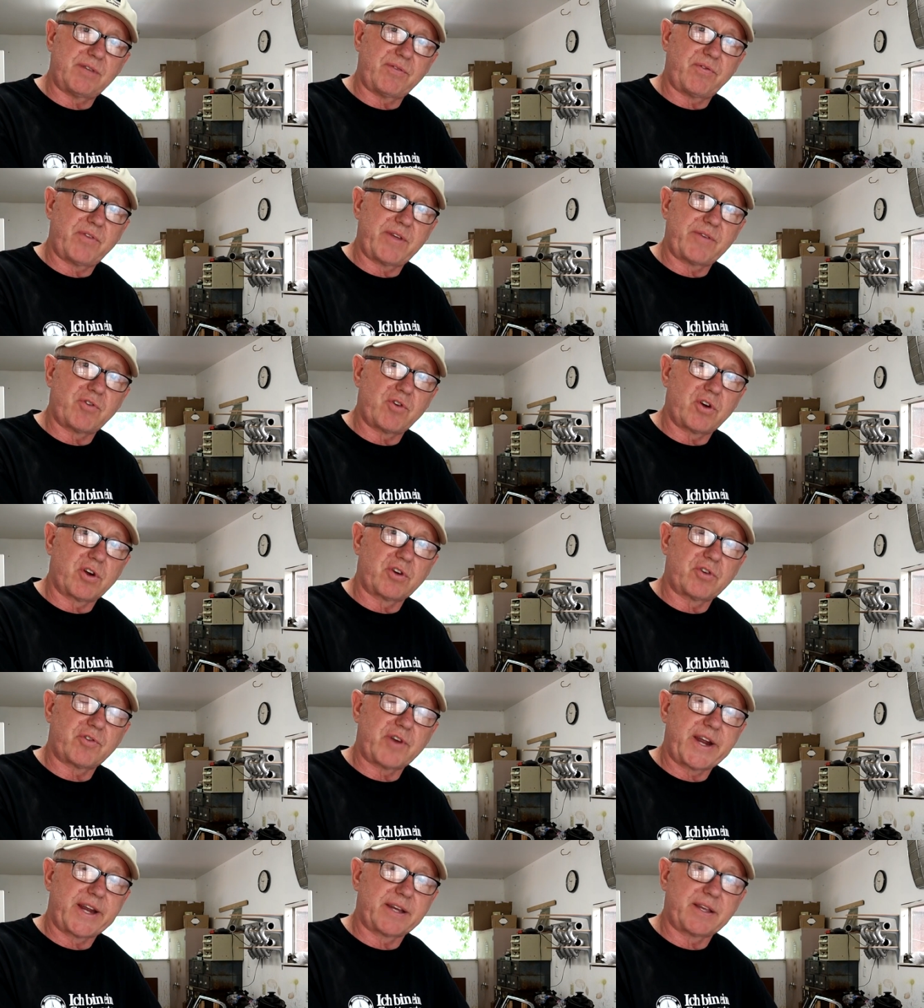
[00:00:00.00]
If they've got
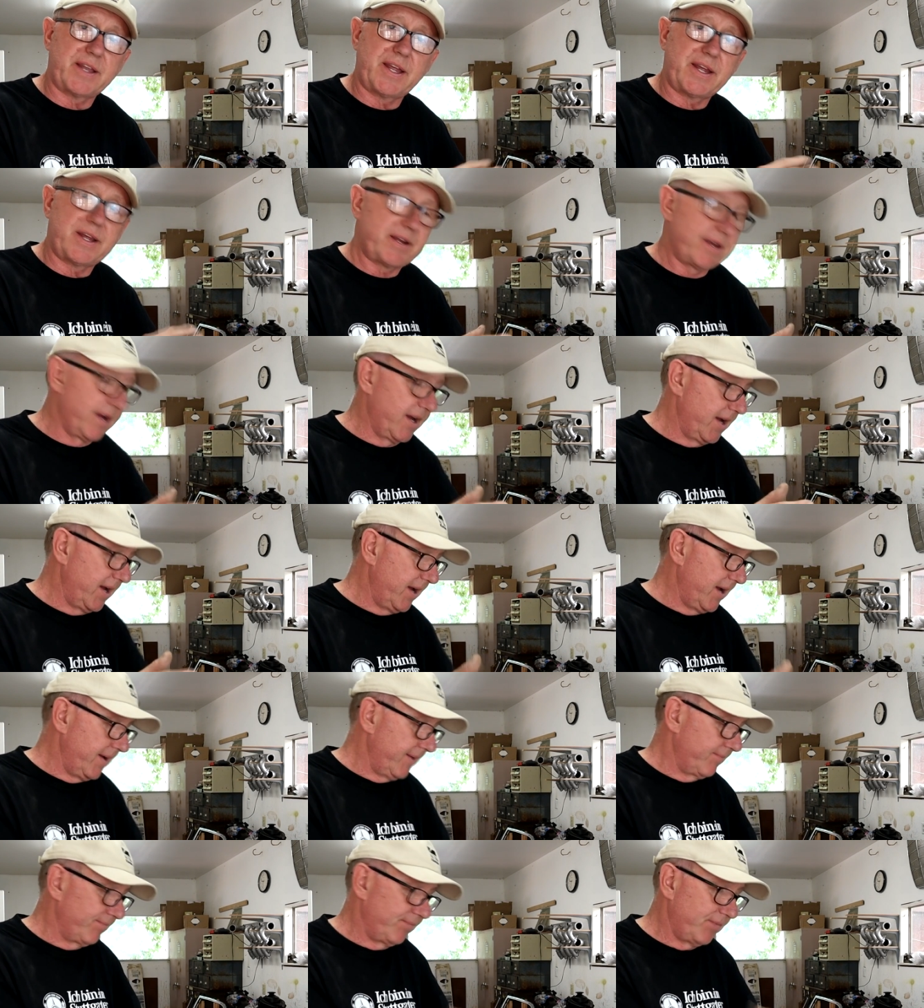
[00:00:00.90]
crack there,
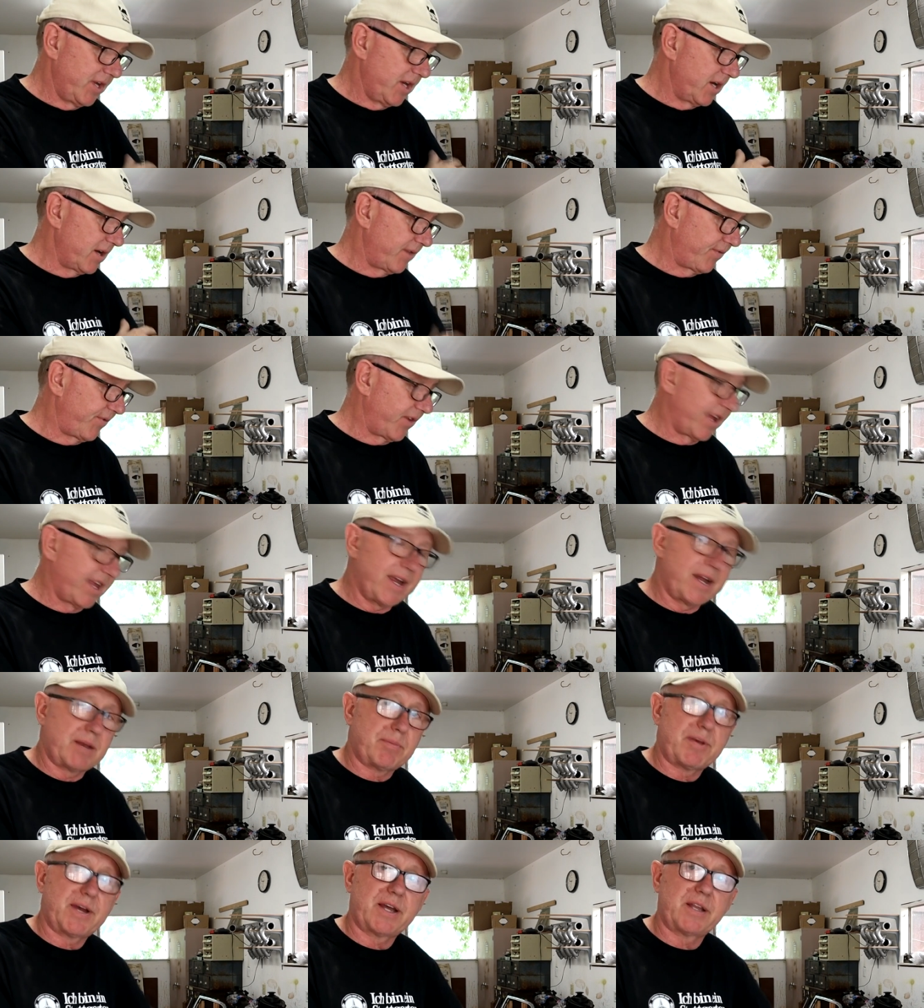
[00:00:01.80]
you know,
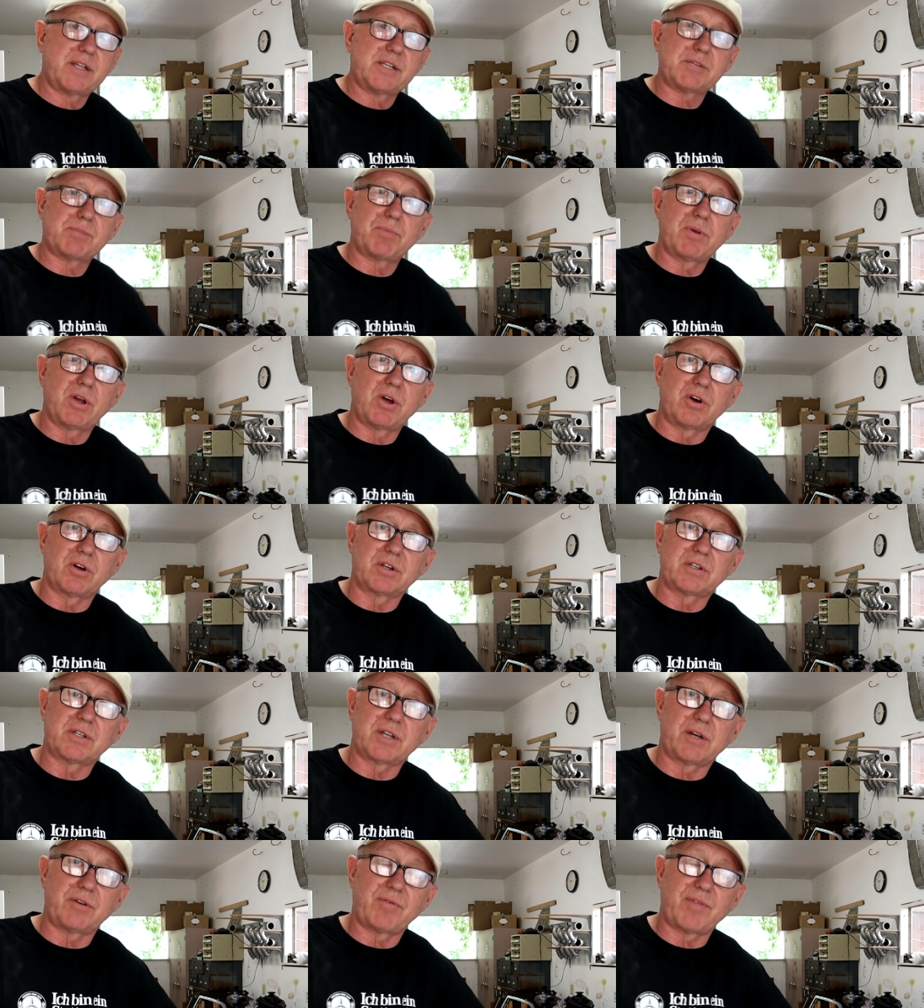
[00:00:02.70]
forget about this
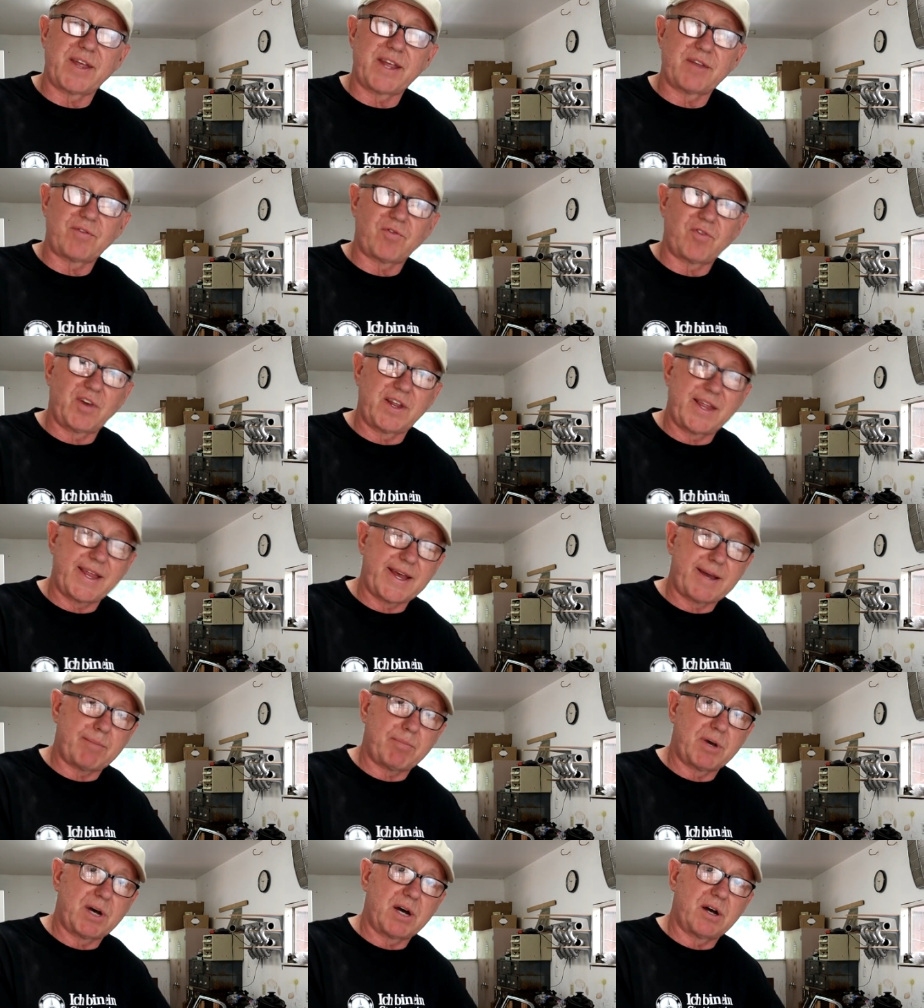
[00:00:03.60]
block. So thankfully
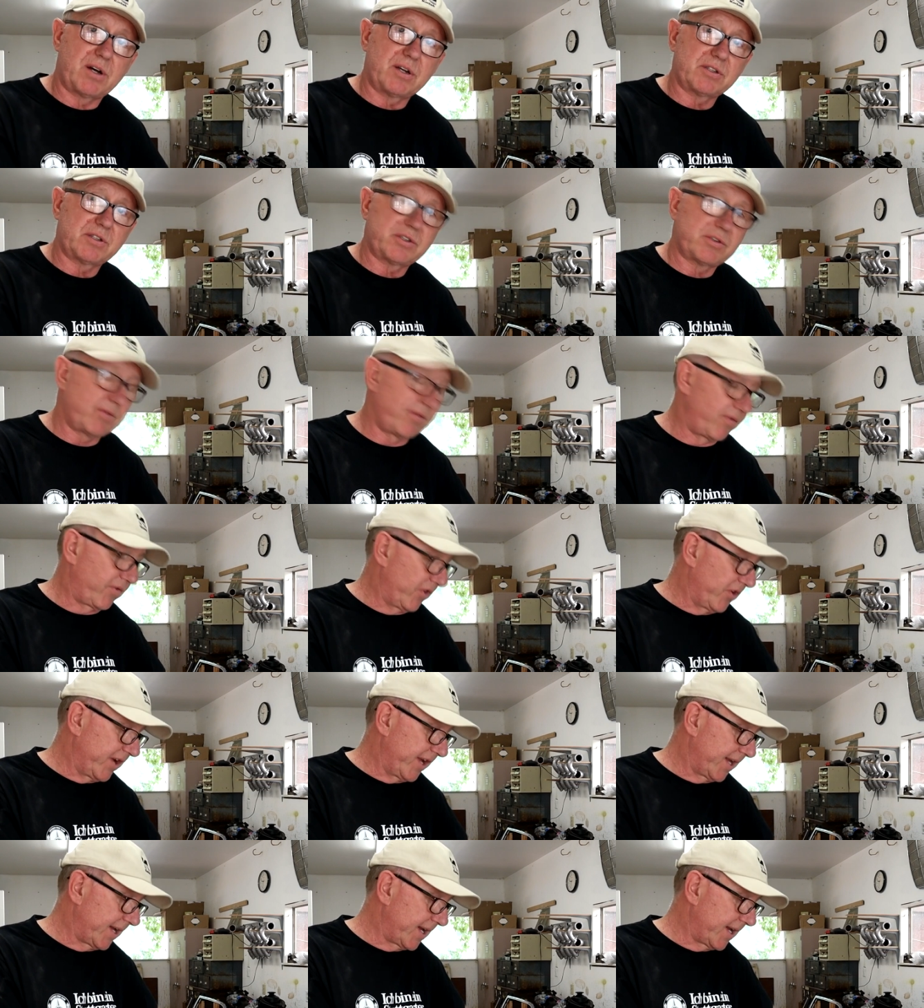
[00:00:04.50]
that passed with flying